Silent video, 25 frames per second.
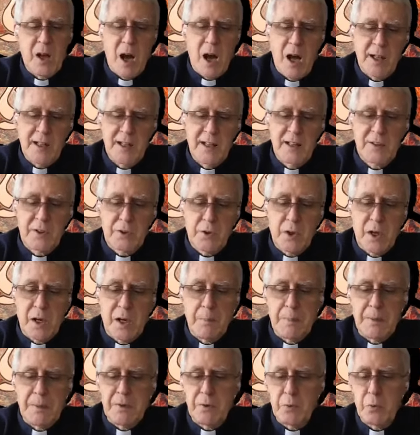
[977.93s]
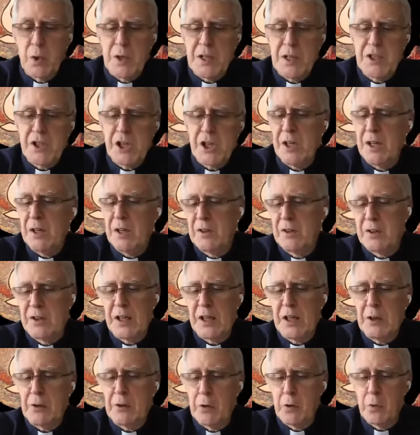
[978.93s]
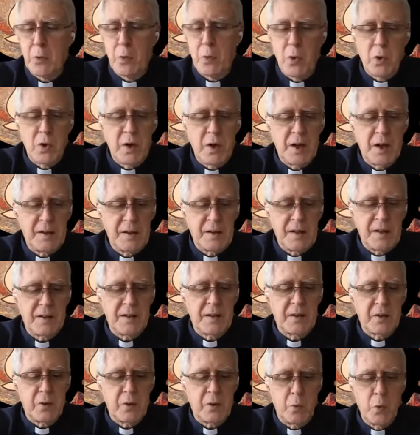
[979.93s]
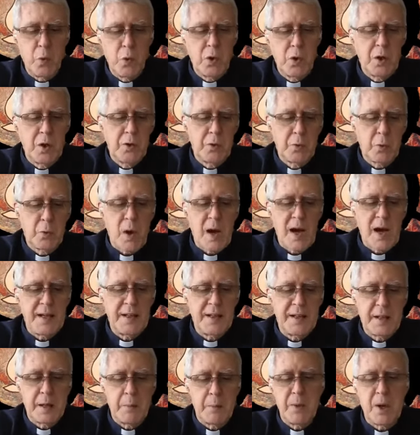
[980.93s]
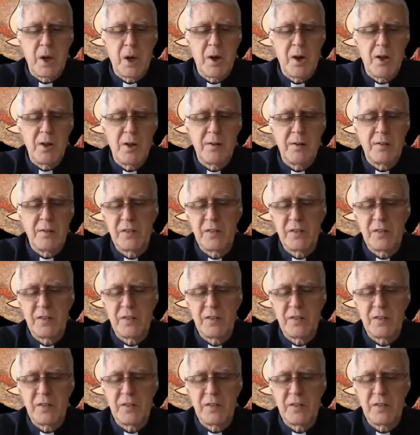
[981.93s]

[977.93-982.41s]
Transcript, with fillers: Donald Trump is waging a secret war against a worldwide cabal